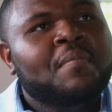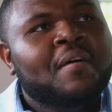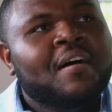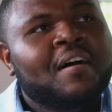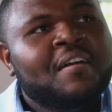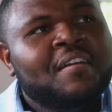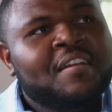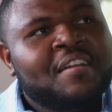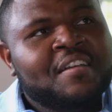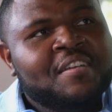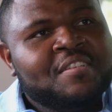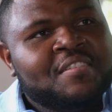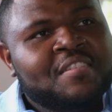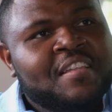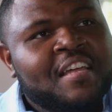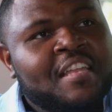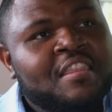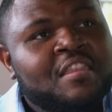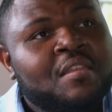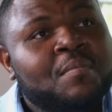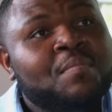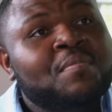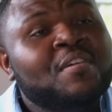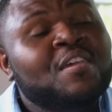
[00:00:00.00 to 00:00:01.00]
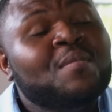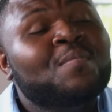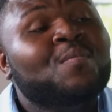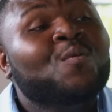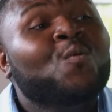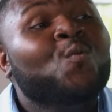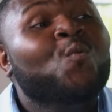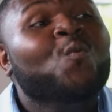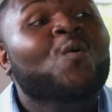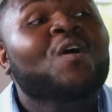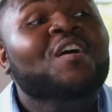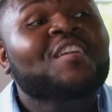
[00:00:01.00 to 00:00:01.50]
about it is that the
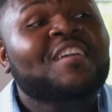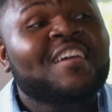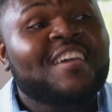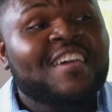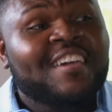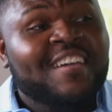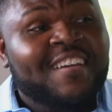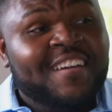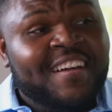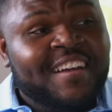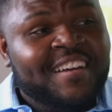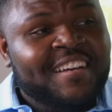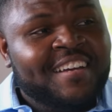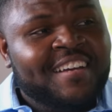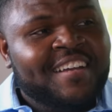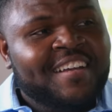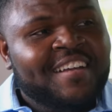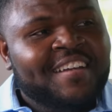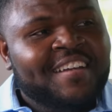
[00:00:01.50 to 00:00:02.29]
people want to hear it.